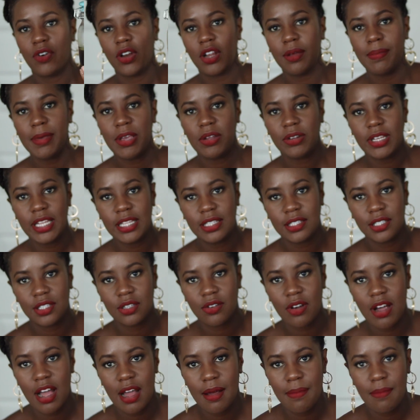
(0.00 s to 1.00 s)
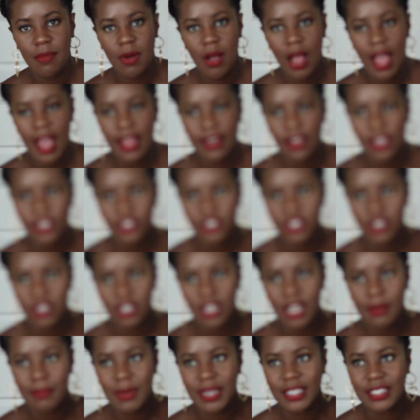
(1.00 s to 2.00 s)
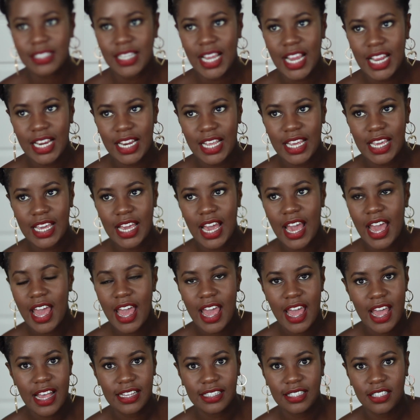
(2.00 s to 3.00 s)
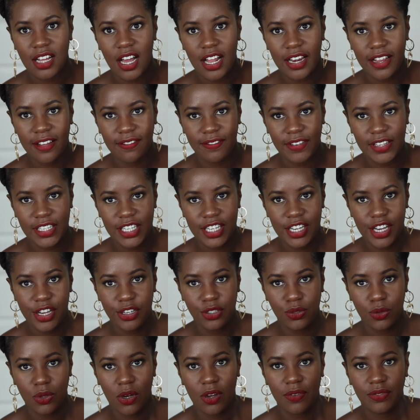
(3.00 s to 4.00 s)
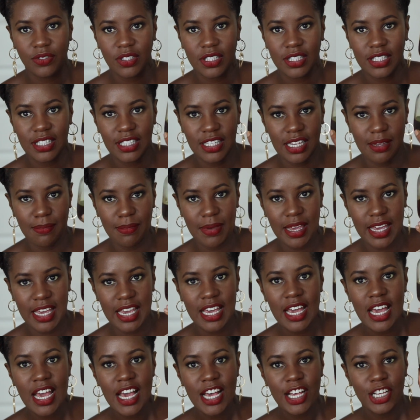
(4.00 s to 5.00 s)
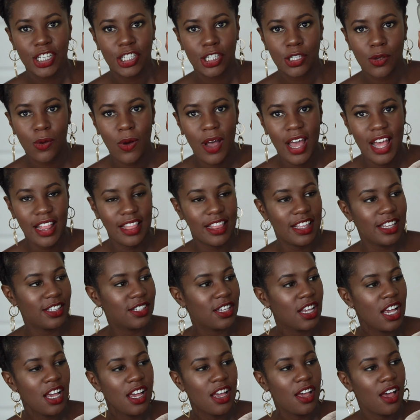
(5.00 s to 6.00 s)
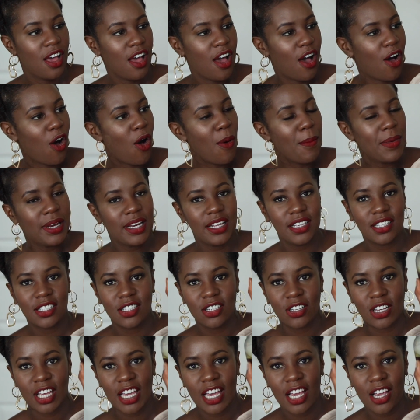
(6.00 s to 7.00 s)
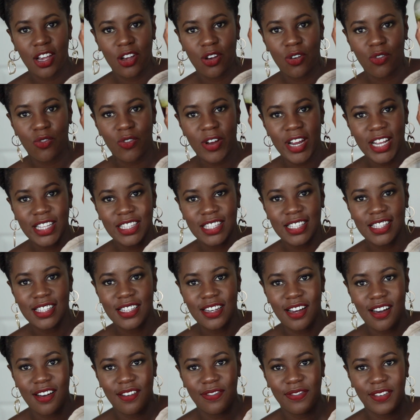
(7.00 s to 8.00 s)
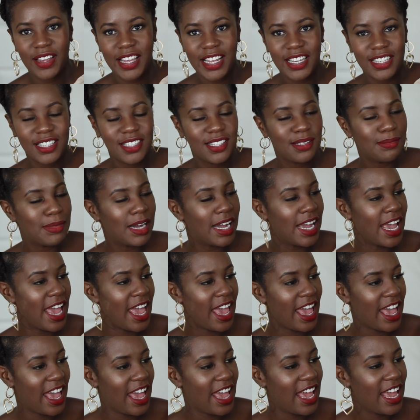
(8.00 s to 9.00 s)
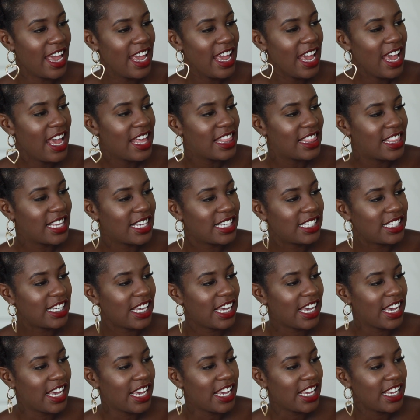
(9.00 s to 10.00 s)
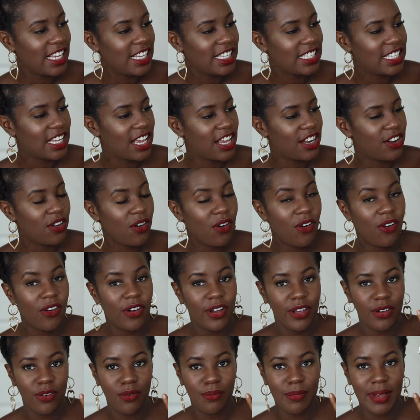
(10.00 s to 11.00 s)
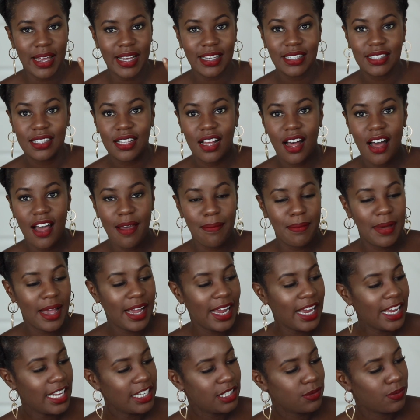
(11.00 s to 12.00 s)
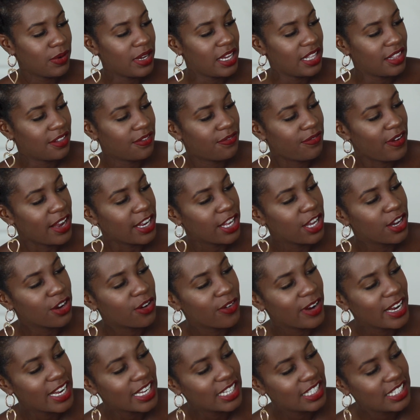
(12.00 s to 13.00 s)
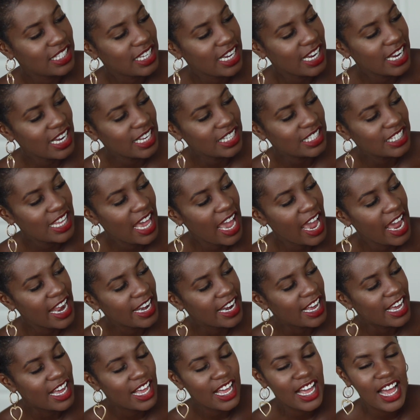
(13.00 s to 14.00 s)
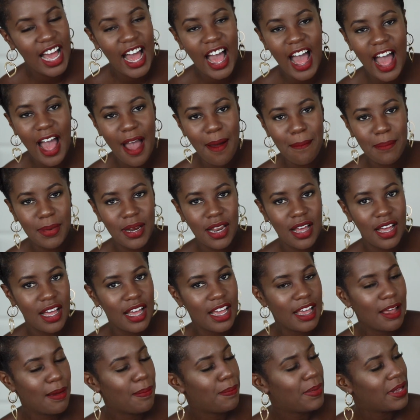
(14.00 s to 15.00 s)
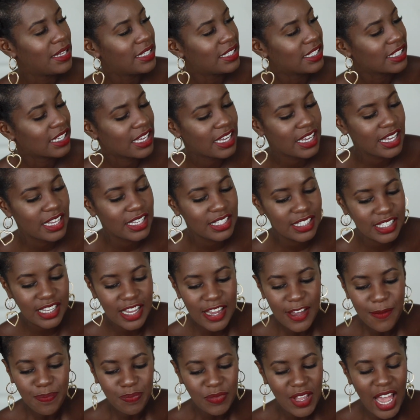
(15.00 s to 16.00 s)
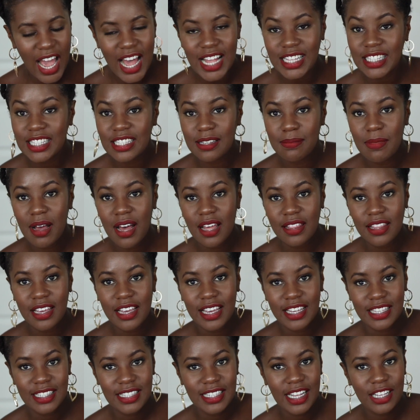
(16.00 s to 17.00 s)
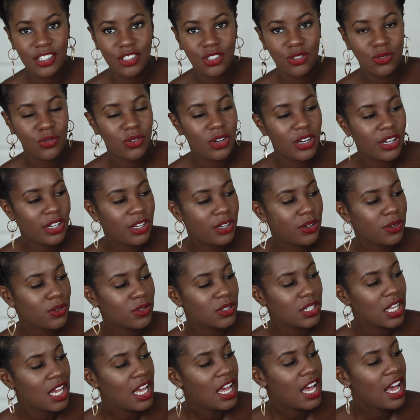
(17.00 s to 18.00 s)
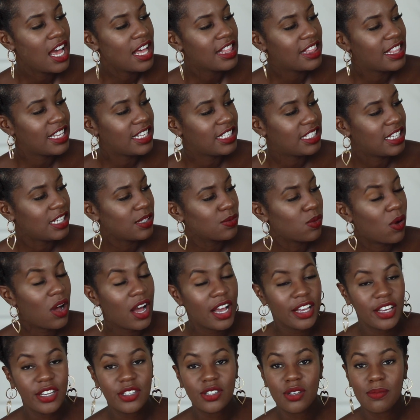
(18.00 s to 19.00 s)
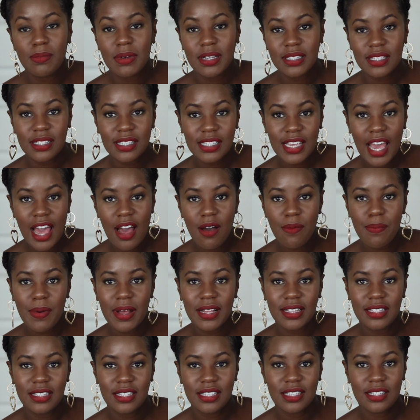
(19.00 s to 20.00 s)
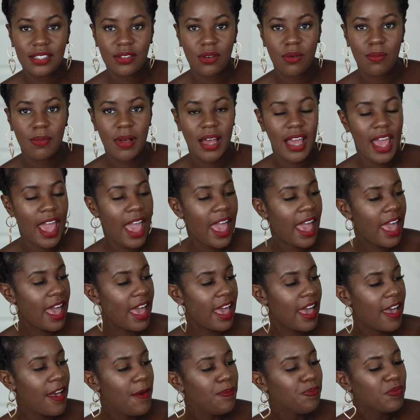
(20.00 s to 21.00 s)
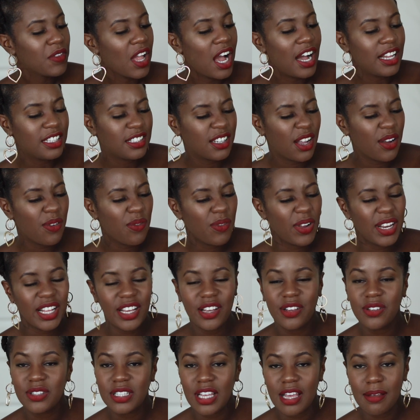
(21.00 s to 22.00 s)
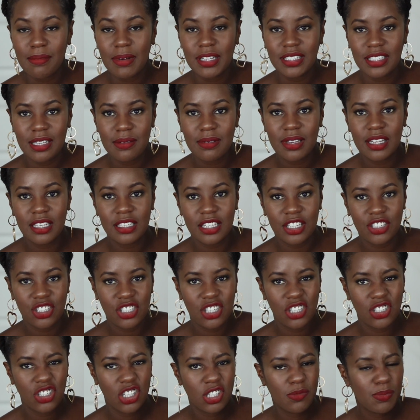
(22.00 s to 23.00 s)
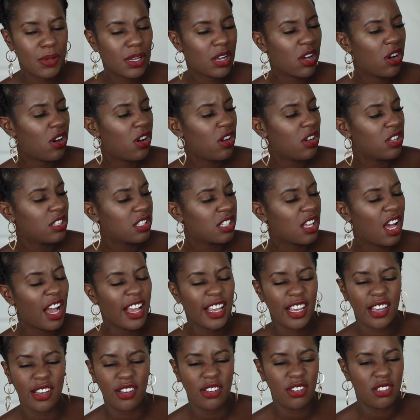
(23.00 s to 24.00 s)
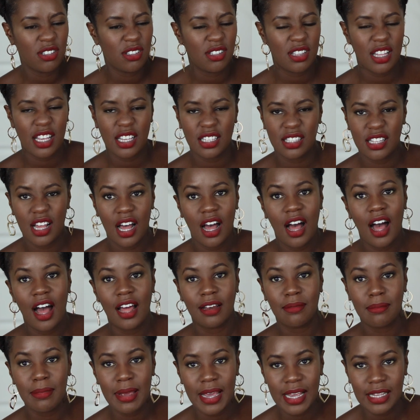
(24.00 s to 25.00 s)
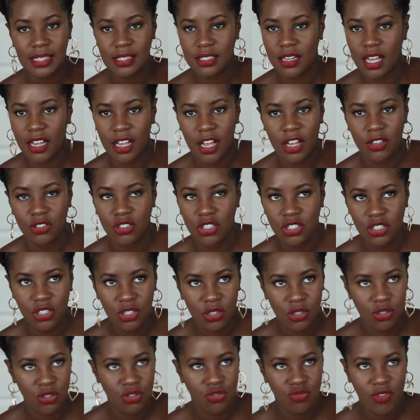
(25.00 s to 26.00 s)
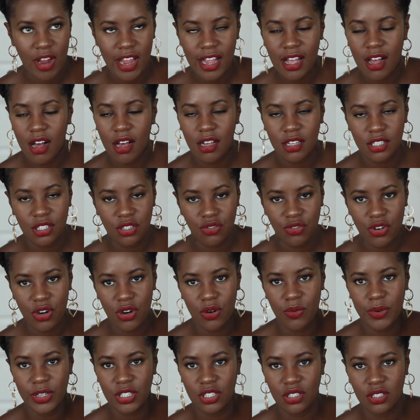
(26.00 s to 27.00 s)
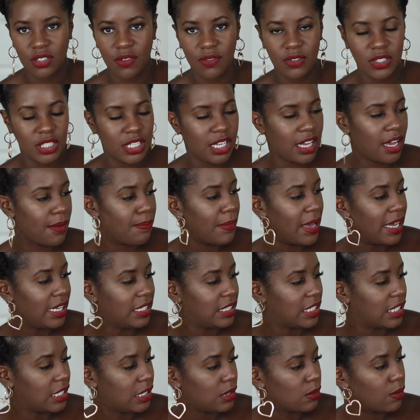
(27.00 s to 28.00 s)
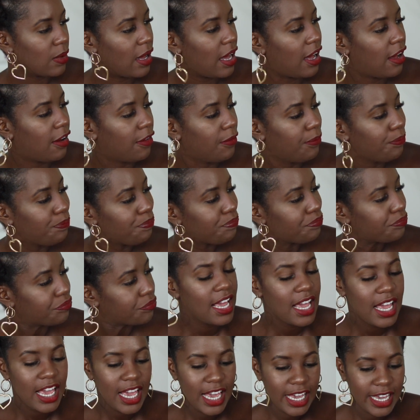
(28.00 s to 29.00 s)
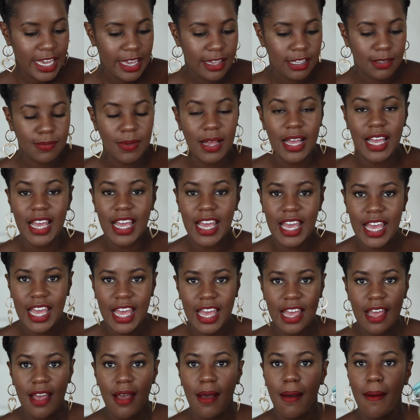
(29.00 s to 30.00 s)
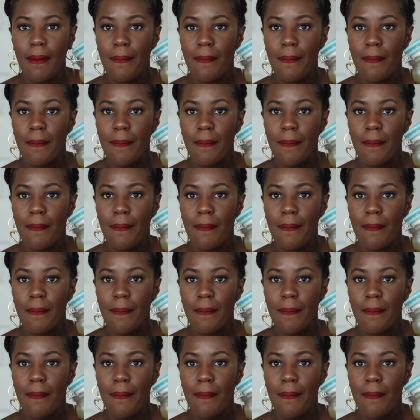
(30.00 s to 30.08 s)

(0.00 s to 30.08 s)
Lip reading: follow me on Instagram, and I do like my daily hairstyling videos, you'll often see me squirting this ominous looking green stuff into my hair. This is an oil mix that I made with fenugreek seeds, henna, amla, hibiscus, and some other essential oils. This is what I use on my scalp and to seal my hair. I don't really use it in my deep conditioner just because I use things that are unmixed. Like, I'll just use straight castor oil, which is obviously amazing as well. It keeps my hair,